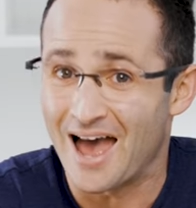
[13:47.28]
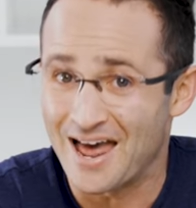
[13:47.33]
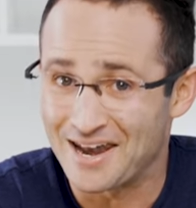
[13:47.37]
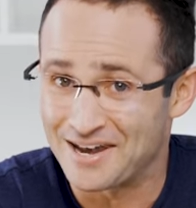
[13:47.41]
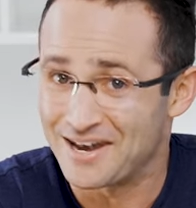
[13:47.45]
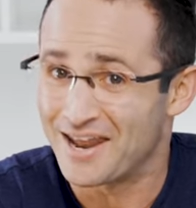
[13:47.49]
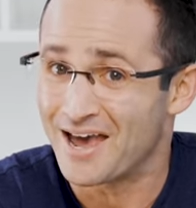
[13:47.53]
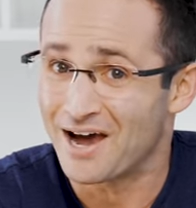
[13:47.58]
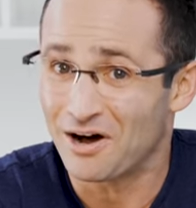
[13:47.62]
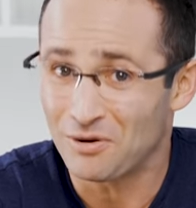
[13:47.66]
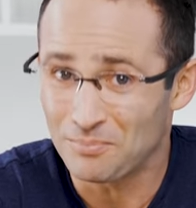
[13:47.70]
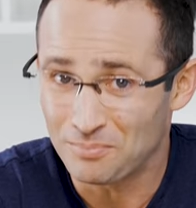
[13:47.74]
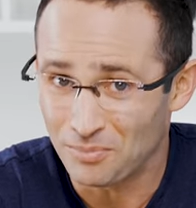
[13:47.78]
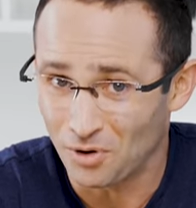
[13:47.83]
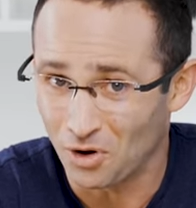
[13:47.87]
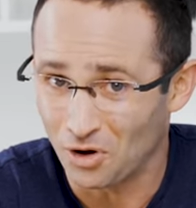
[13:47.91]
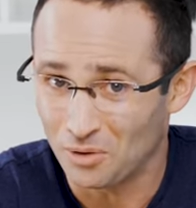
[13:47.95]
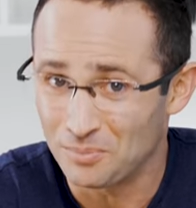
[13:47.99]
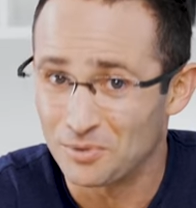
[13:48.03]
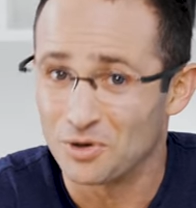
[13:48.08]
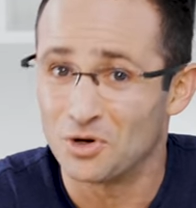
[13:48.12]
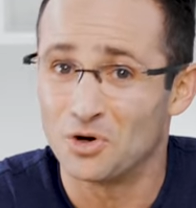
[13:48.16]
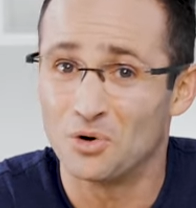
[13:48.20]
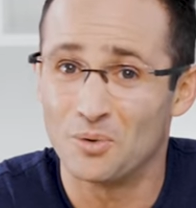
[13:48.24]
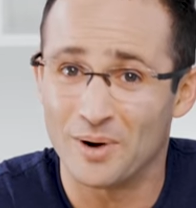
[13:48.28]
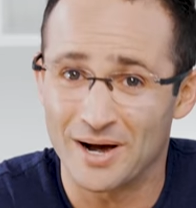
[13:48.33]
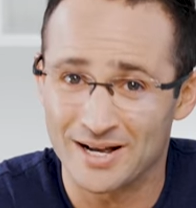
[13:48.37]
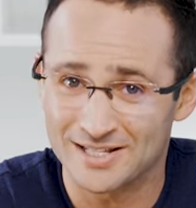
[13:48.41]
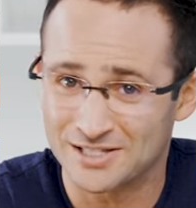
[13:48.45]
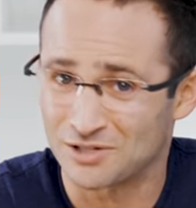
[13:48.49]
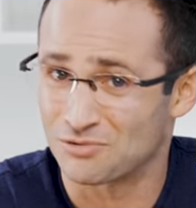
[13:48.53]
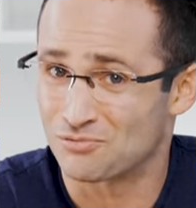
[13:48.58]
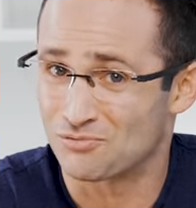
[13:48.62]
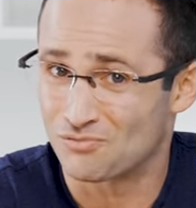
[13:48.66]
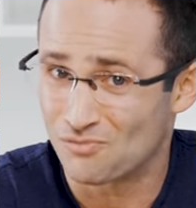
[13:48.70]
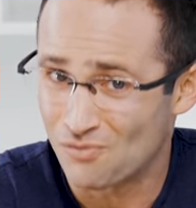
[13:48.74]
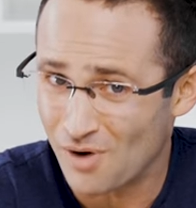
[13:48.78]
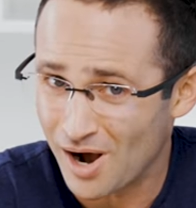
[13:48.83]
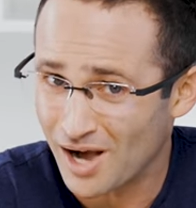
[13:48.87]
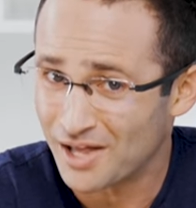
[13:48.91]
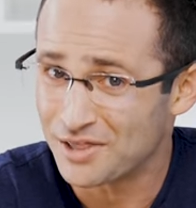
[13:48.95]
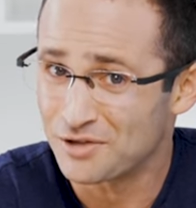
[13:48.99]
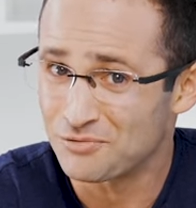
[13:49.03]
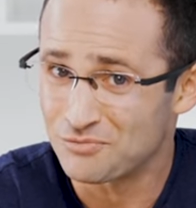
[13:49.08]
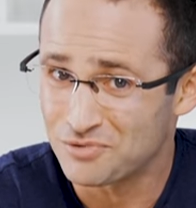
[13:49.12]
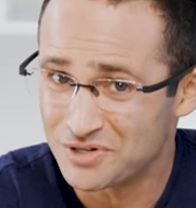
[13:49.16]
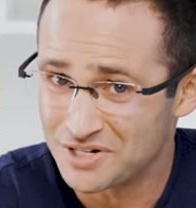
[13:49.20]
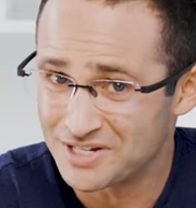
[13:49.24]
And now Bob, who has a
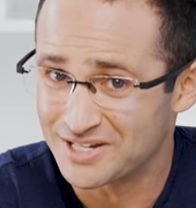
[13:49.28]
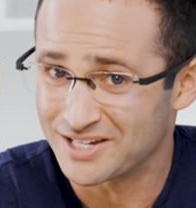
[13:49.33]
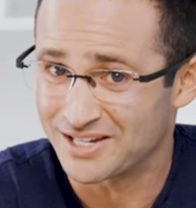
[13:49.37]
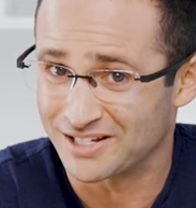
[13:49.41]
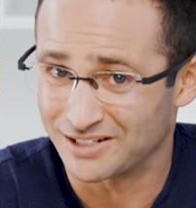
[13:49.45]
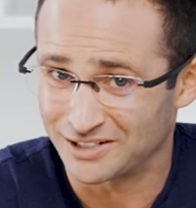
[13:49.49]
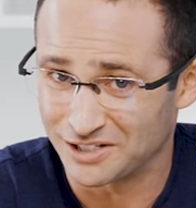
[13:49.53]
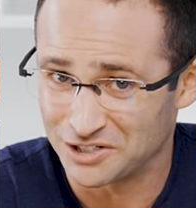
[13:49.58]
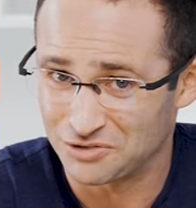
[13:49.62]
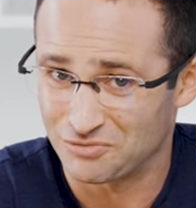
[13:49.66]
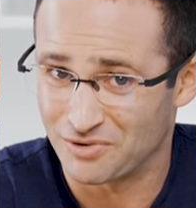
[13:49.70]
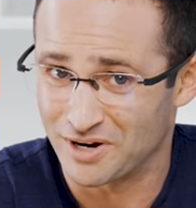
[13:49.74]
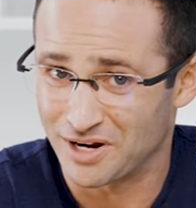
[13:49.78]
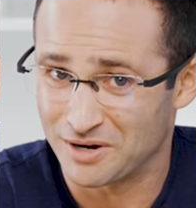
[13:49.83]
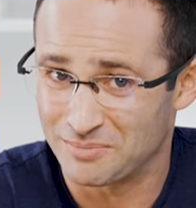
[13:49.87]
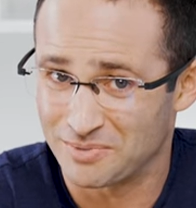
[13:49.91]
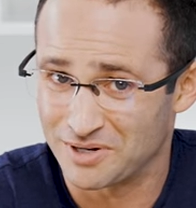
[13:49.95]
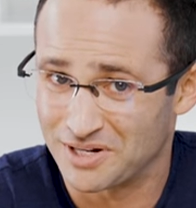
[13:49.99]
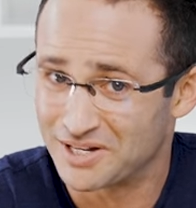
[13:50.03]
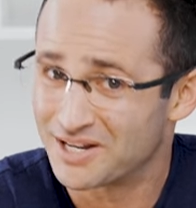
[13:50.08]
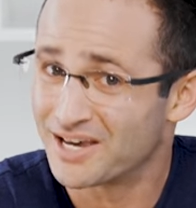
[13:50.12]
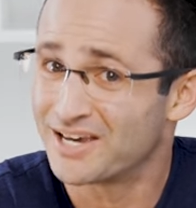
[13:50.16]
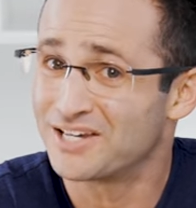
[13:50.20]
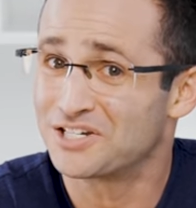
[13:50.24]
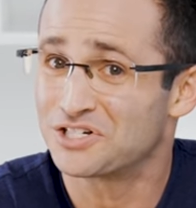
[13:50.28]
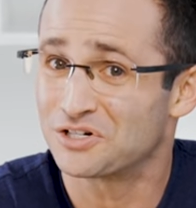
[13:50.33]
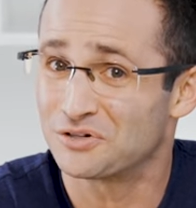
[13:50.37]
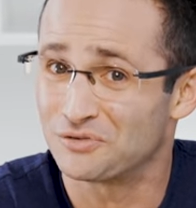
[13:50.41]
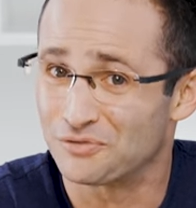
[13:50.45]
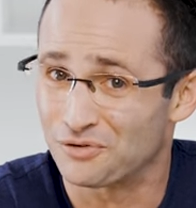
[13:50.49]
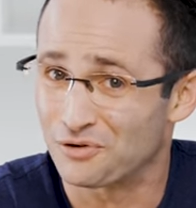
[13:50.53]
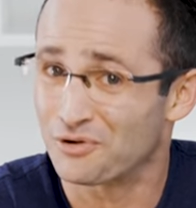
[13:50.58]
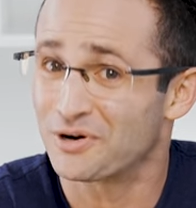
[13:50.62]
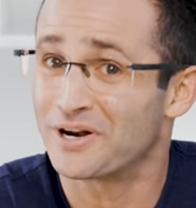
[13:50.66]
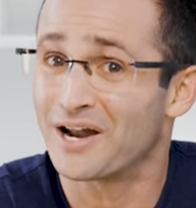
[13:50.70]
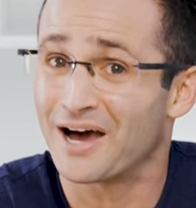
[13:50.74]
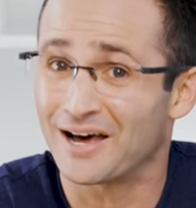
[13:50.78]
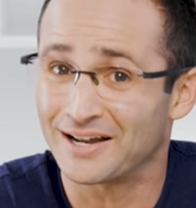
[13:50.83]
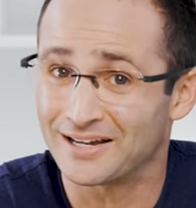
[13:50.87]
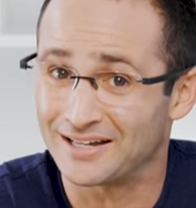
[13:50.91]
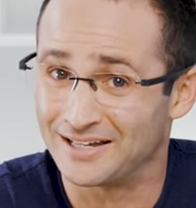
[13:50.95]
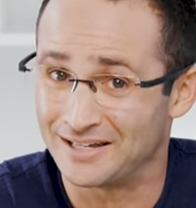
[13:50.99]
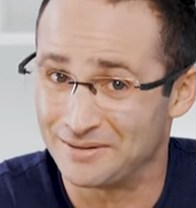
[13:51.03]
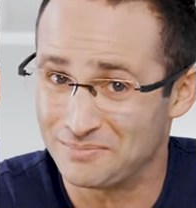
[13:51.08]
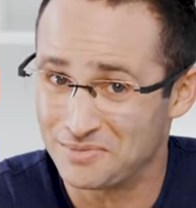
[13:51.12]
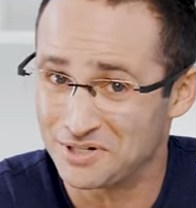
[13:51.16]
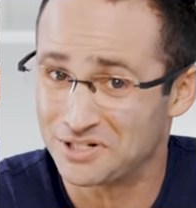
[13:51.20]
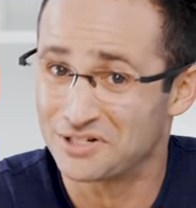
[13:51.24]
rather ridiculous recommendation for an
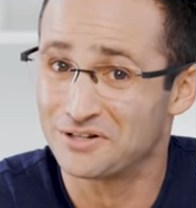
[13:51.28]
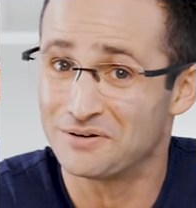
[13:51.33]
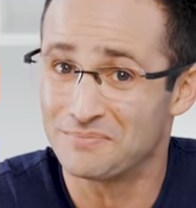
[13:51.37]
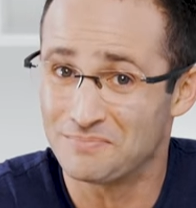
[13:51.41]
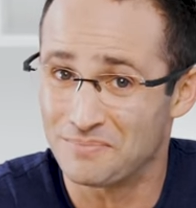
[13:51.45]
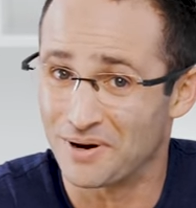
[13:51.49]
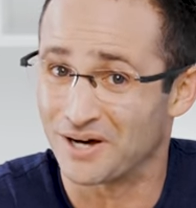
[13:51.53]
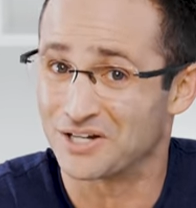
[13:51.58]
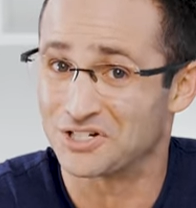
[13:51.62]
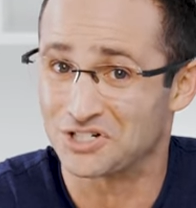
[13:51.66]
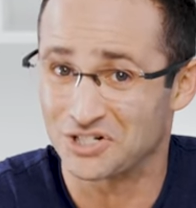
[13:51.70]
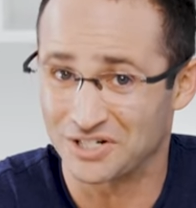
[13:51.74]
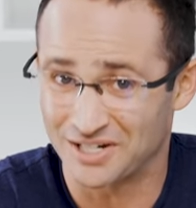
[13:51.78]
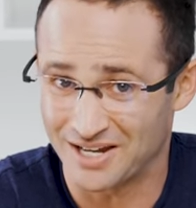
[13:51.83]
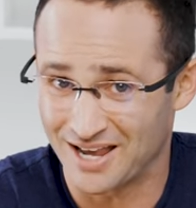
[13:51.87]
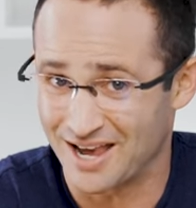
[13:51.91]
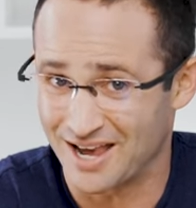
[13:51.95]
unlimited budget